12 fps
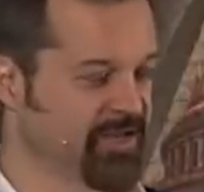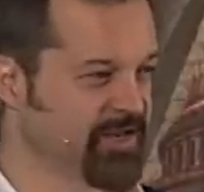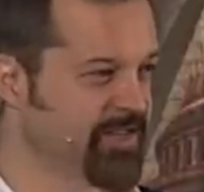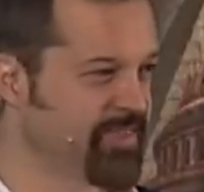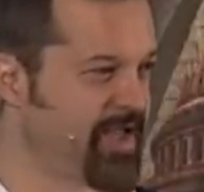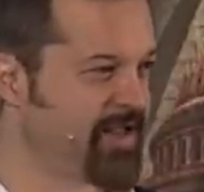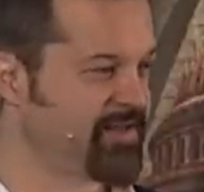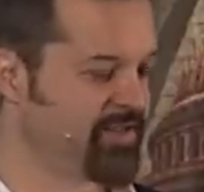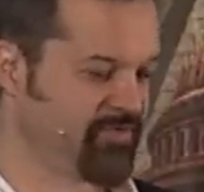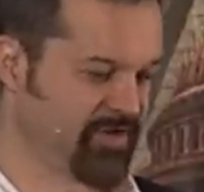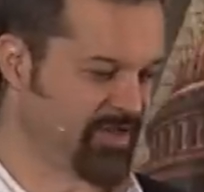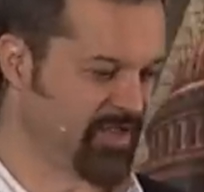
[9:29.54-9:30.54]
and in that D
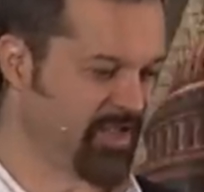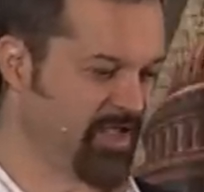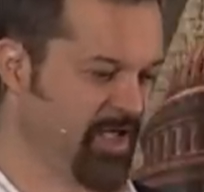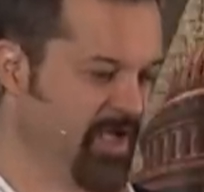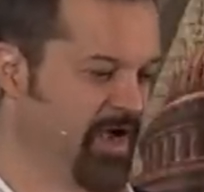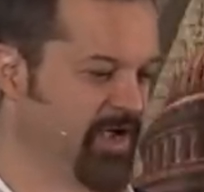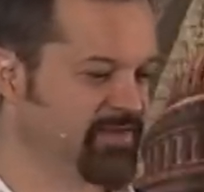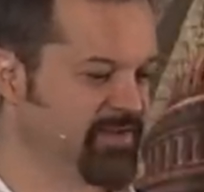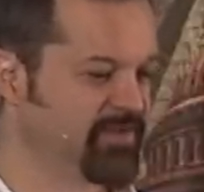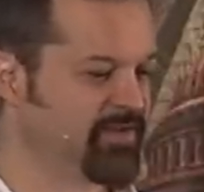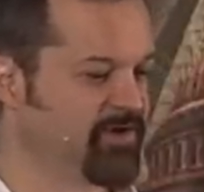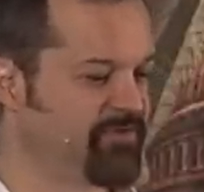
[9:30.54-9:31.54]
V D, I
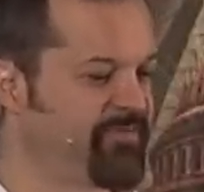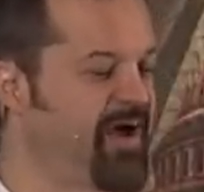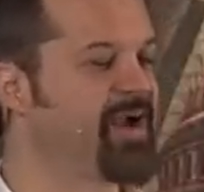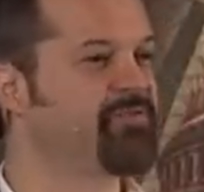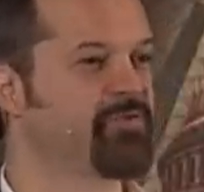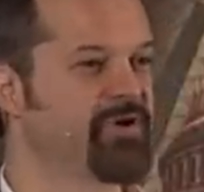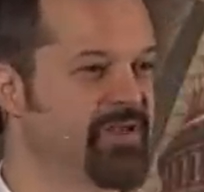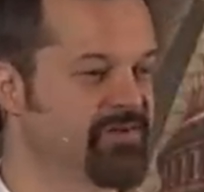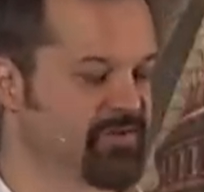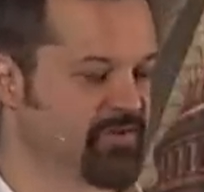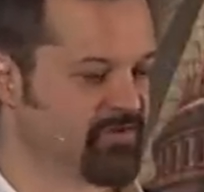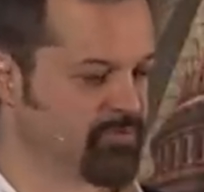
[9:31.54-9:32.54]
detail five
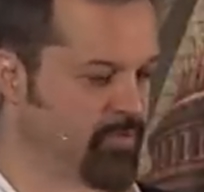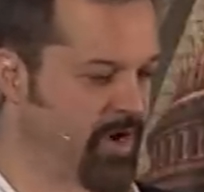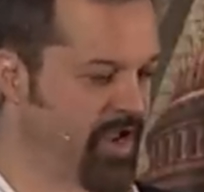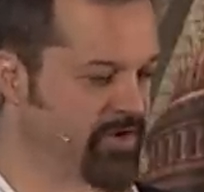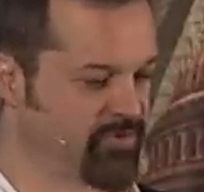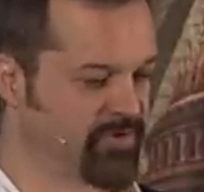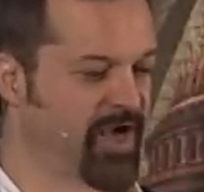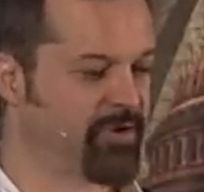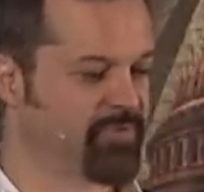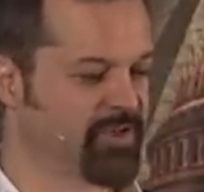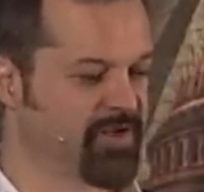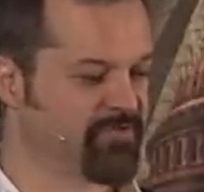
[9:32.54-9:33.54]
reasons why I do
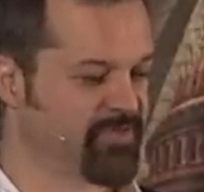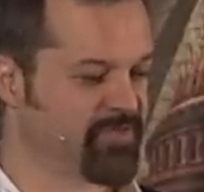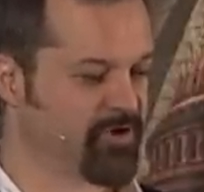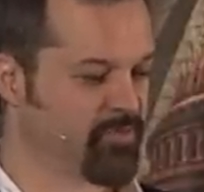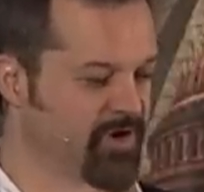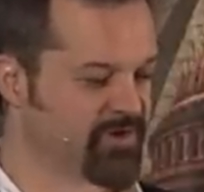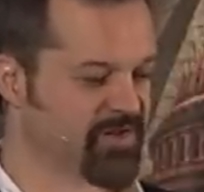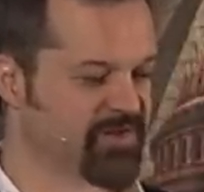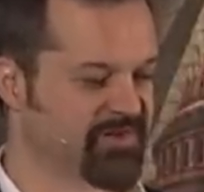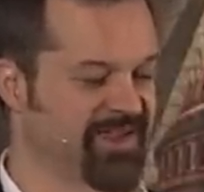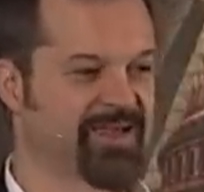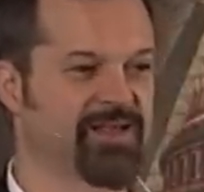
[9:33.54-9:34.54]
not believe that there was a
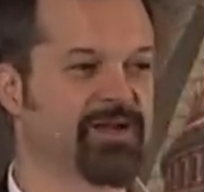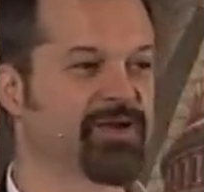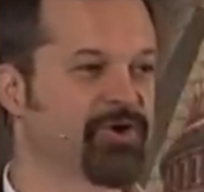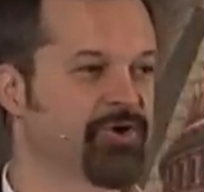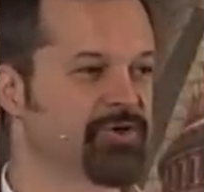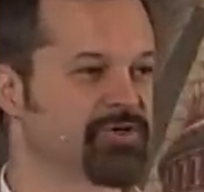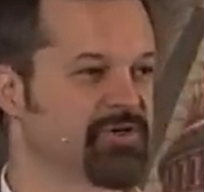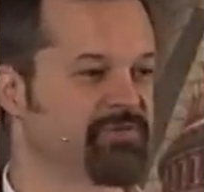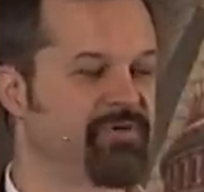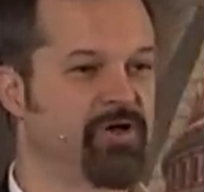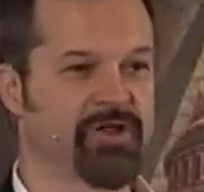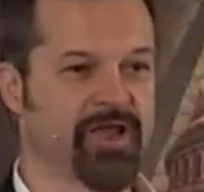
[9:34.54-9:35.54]
second incursion of
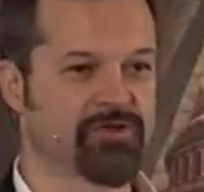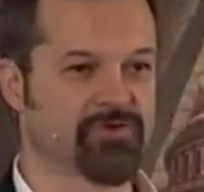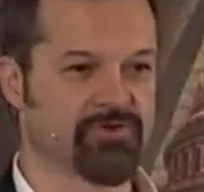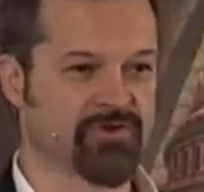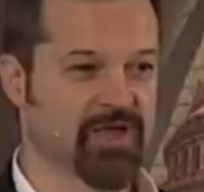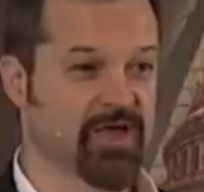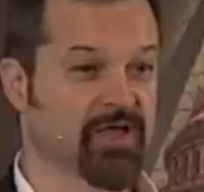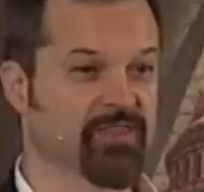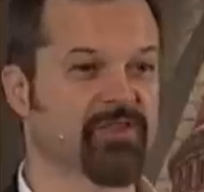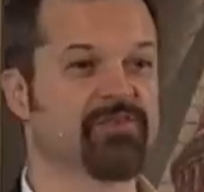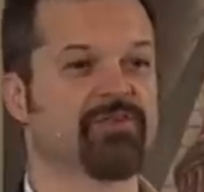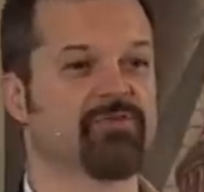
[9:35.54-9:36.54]
fallen angels.
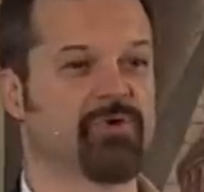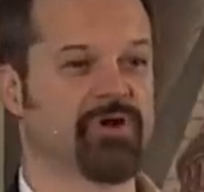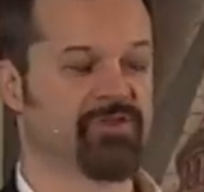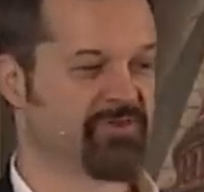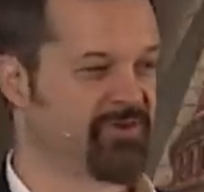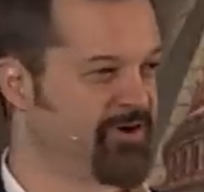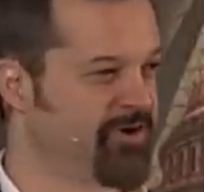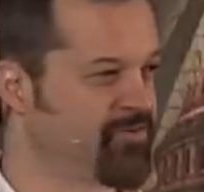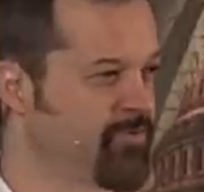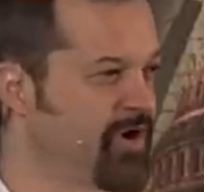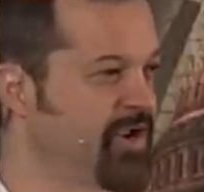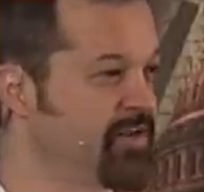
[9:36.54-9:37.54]
This is one of those areas
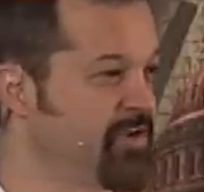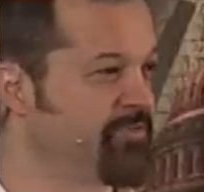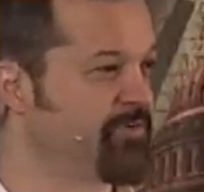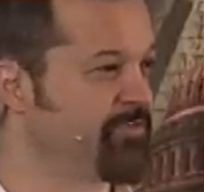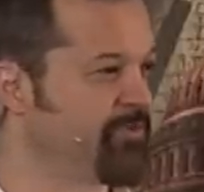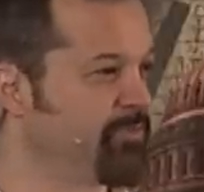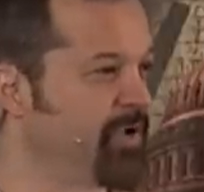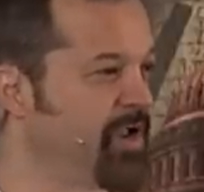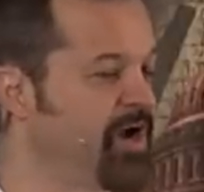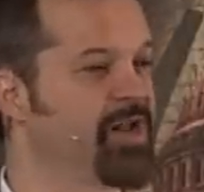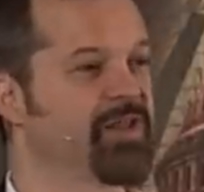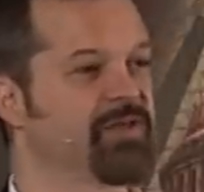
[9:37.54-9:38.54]
where I differ from my
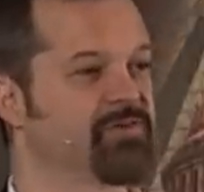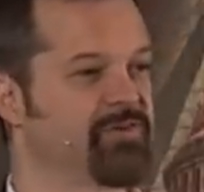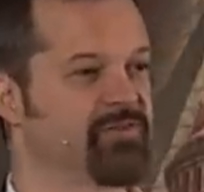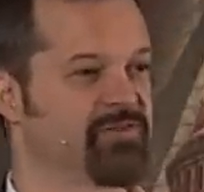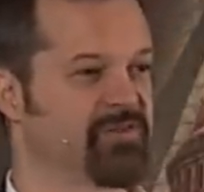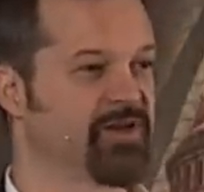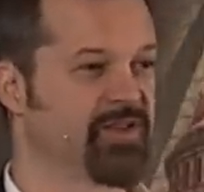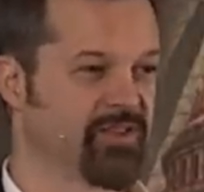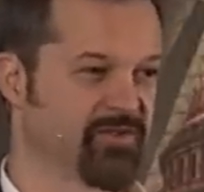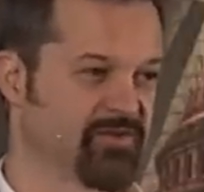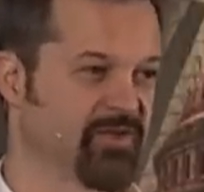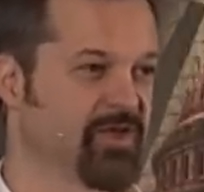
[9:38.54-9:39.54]
colleagues that study
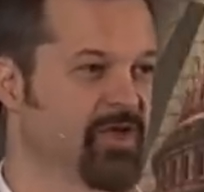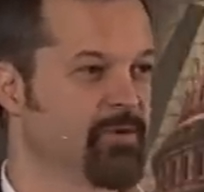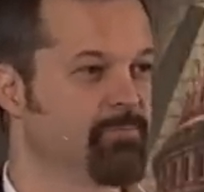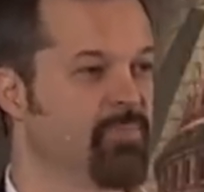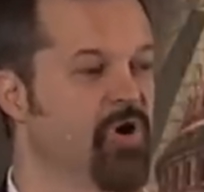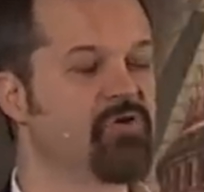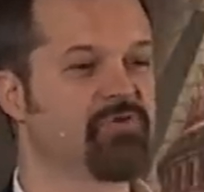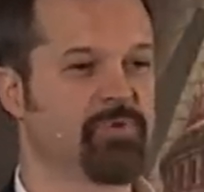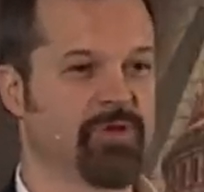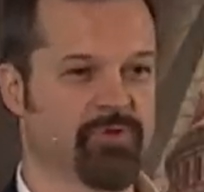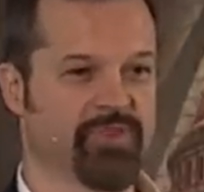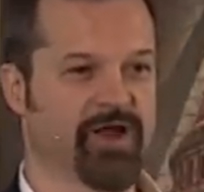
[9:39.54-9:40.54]
this. Most
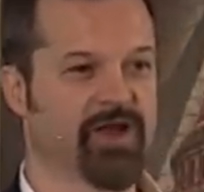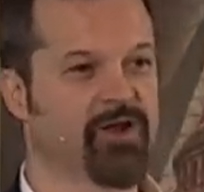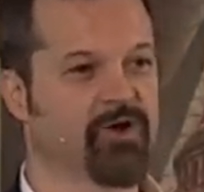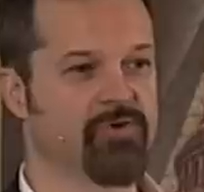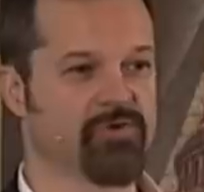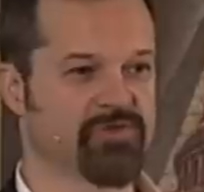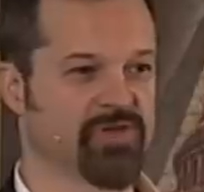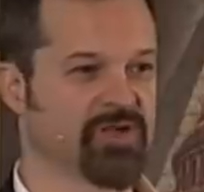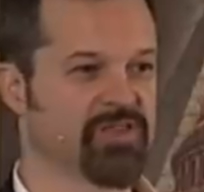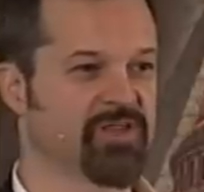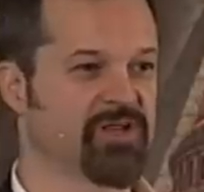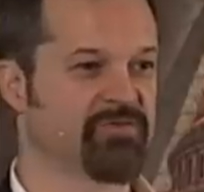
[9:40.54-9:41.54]
people that I know who
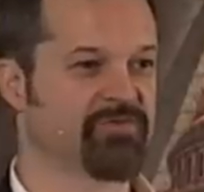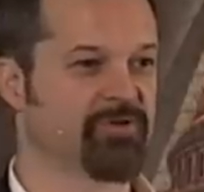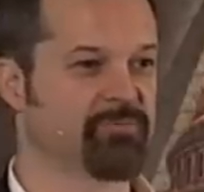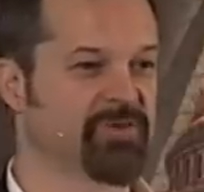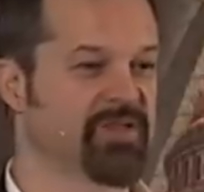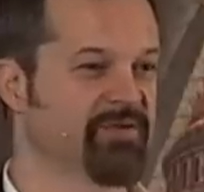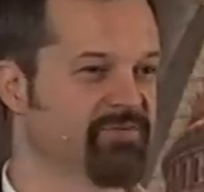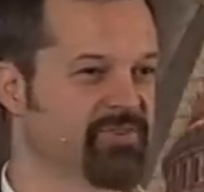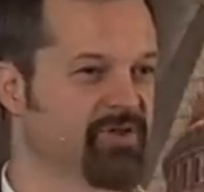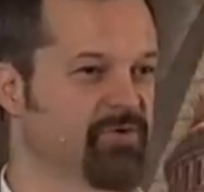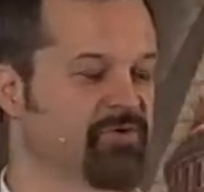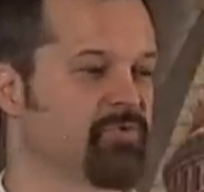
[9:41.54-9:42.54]
study the Nephilim believe that
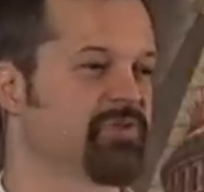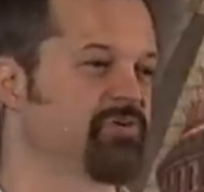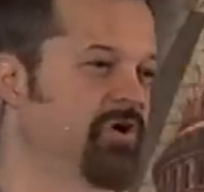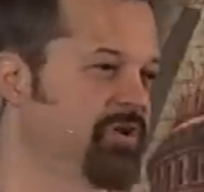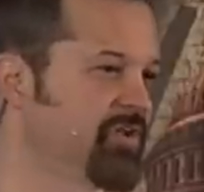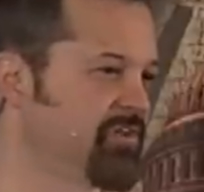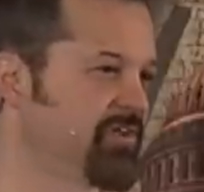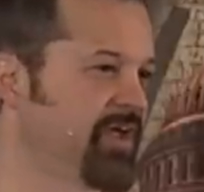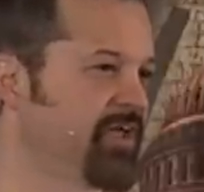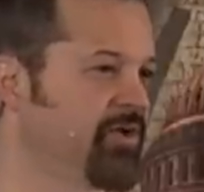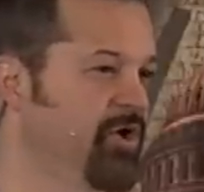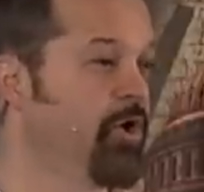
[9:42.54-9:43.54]
there was what's called a
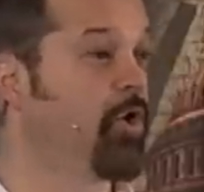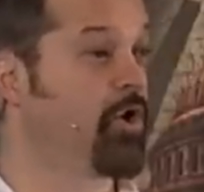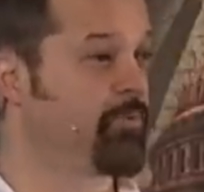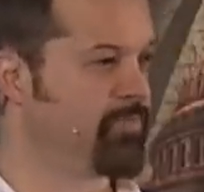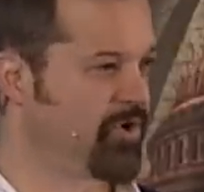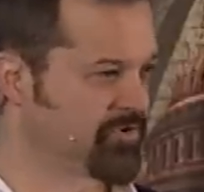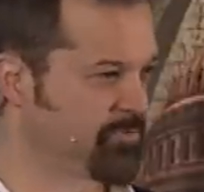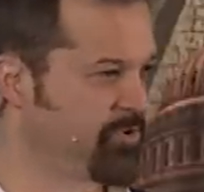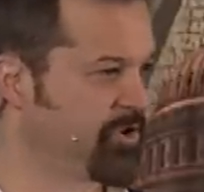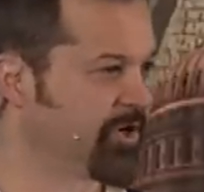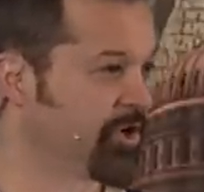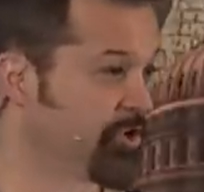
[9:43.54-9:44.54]
second or
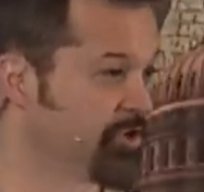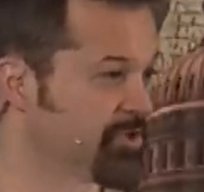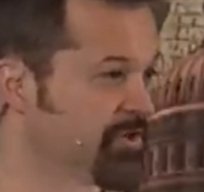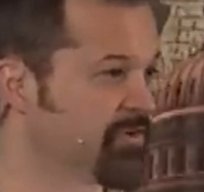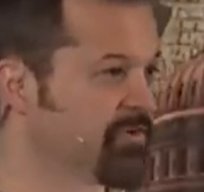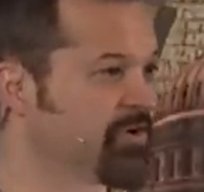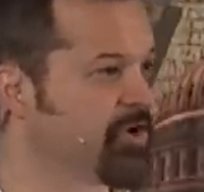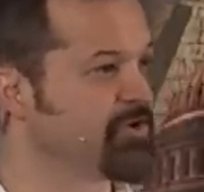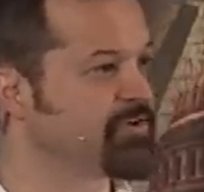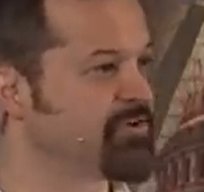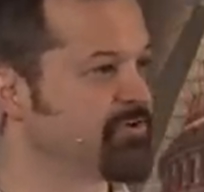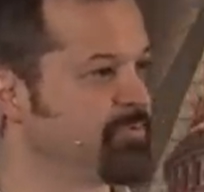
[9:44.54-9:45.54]
multiple incursions,
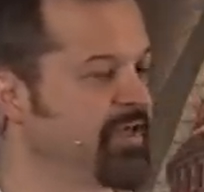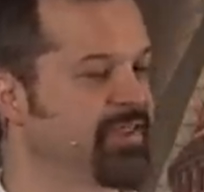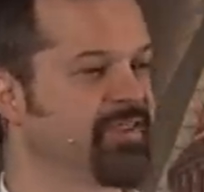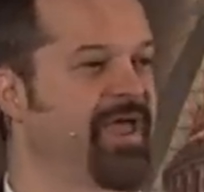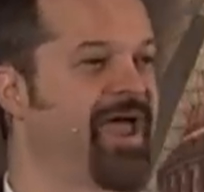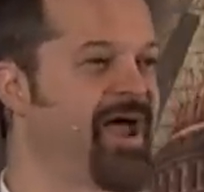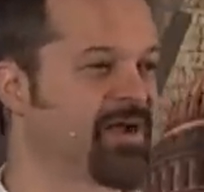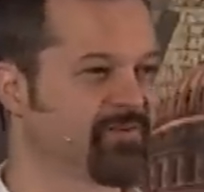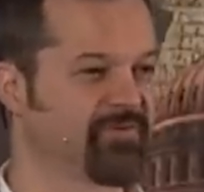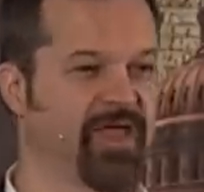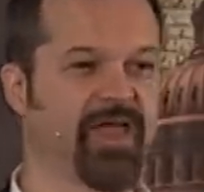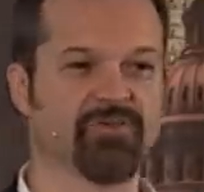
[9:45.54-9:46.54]
incursions being the act
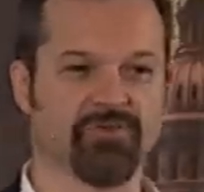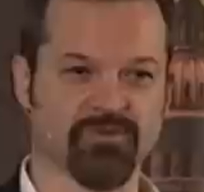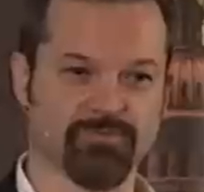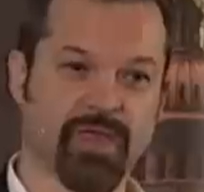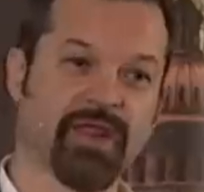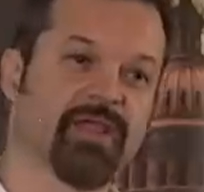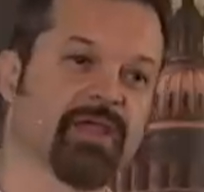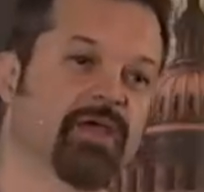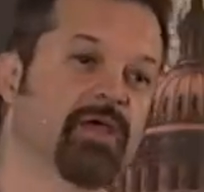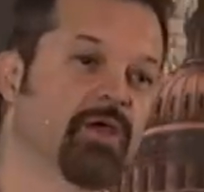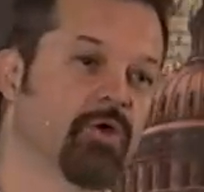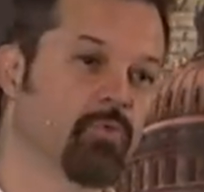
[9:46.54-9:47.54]
of angels mating
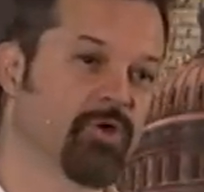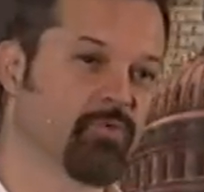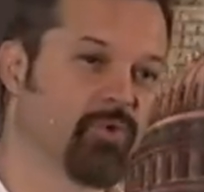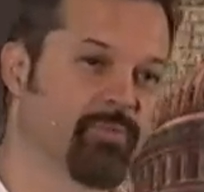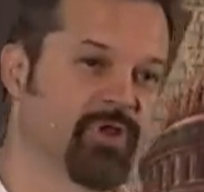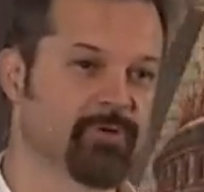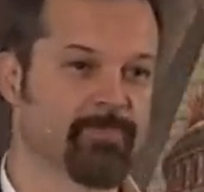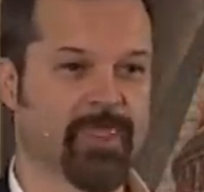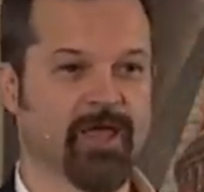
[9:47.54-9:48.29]
with women.